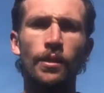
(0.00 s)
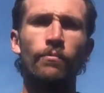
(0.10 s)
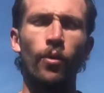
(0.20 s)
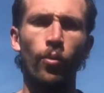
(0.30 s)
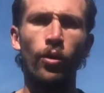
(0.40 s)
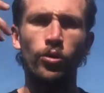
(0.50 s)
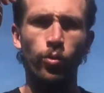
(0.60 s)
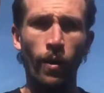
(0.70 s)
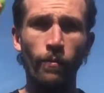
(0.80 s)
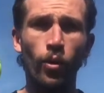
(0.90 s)
But whilst
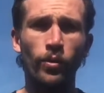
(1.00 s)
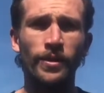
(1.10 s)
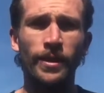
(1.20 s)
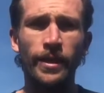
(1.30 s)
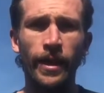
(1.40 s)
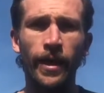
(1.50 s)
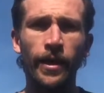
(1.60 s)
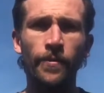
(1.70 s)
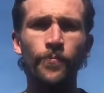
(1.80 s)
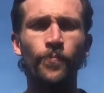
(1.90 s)
1 ball is in the
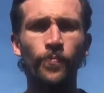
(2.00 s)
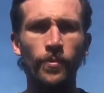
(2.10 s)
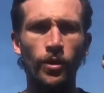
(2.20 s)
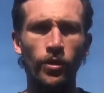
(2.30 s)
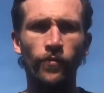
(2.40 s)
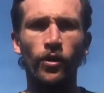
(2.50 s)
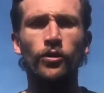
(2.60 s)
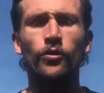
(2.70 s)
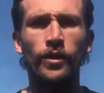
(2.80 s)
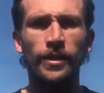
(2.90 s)
air, you've got to
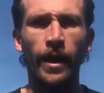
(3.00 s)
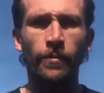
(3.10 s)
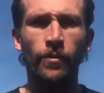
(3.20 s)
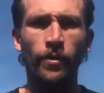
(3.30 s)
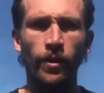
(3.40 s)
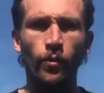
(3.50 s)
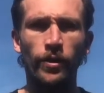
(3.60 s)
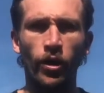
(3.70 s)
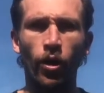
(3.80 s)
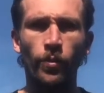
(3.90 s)
do the same thing with
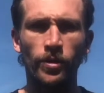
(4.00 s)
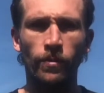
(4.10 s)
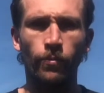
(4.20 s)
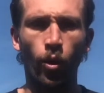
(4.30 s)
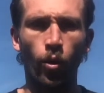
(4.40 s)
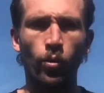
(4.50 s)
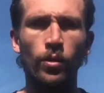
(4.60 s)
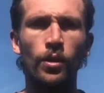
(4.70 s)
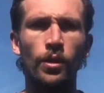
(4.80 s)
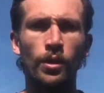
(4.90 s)
the opposite ball.
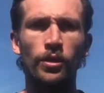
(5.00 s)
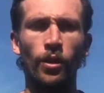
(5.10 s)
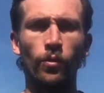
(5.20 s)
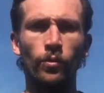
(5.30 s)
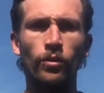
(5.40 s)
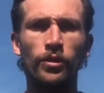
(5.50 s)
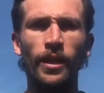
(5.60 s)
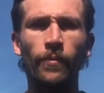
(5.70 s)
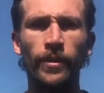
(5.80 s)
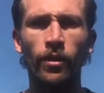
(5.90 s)
So it will look
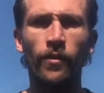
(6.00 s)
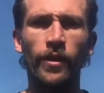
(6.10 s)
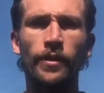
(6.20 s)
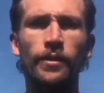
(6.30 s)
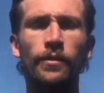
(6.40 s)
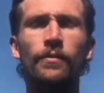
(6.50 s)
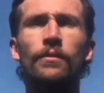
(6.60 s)
something like this.